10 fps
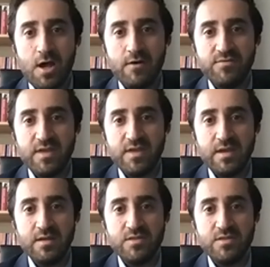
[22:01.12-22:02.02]
of
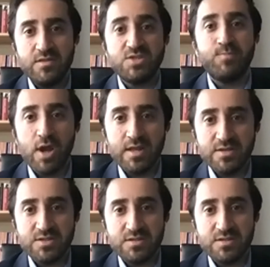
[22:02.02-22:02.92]
the
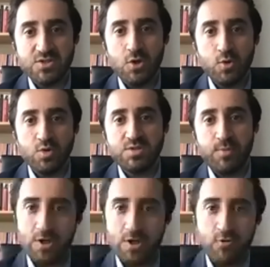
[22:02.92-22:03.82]
spoilers, the so-called
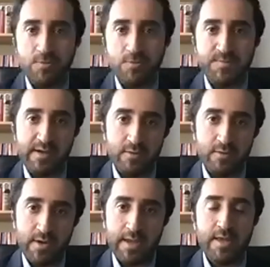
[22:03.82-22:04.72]
not just
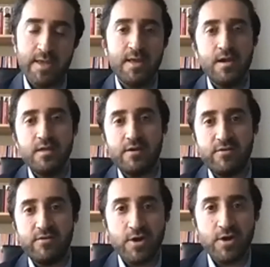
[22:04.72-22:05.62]
militia groups, by the
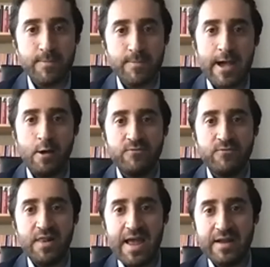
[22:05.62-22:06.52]
way. There are
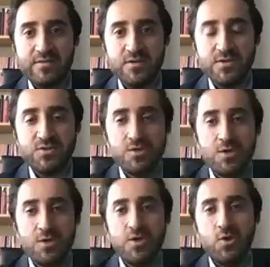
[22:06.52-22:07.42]
very powerful
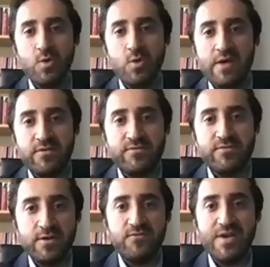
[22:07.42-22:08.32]
actors who have a
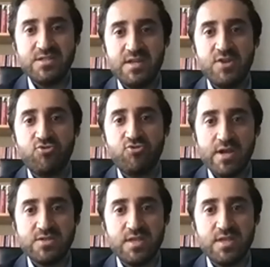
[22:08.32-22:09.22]
very vested
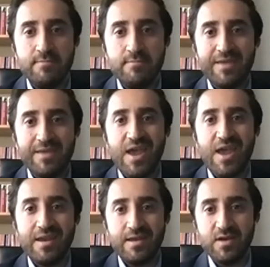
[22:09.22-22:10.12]
interest in
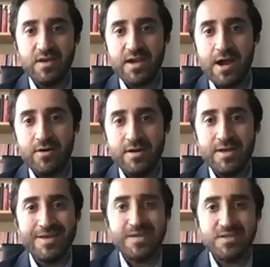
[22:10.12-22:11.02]
maintaining the current
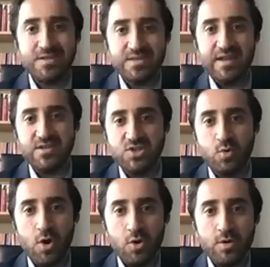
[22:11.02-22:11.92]
status
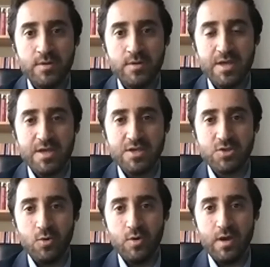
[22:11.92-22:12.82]
quo.
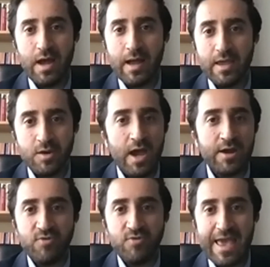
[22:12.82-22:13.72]
So, I
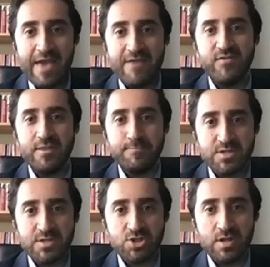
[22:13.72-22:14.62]
don't really envy the
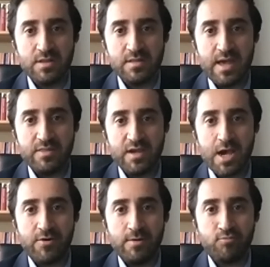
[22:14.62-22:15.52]
position that the
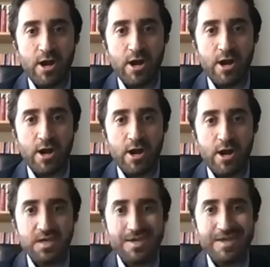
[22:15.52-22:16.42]
current prime minister
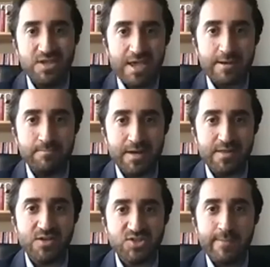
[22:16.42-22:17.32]
is in. But at the
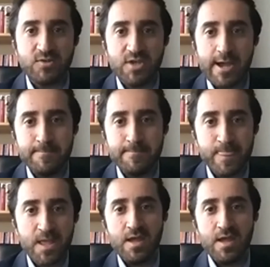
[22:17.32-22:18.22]
same time,
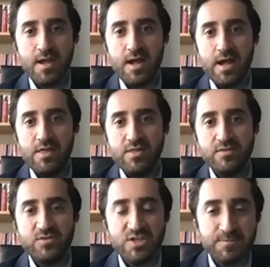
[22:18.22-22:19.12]

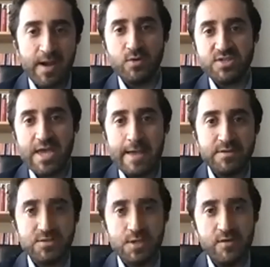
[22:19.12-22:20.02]
despite what's
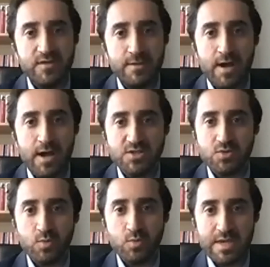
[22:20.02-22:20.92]
happened over the past
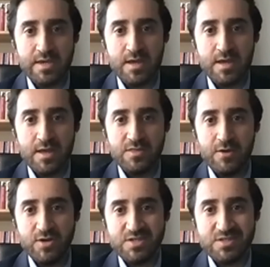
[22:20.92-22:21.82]
week,
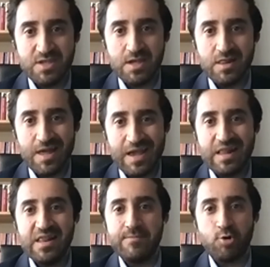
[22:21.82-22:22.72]
there is still a
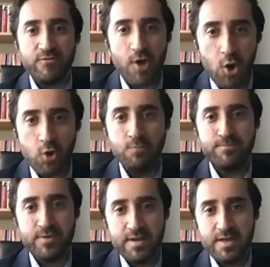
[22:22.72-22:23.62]
glimmer of
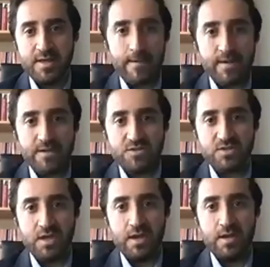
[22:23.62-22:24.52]
hope under the
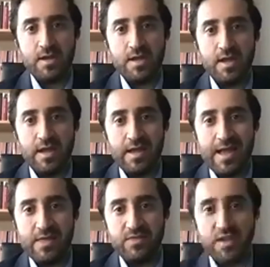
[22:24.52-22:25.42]
current prime
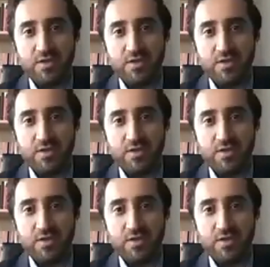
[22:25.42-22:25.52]
minister,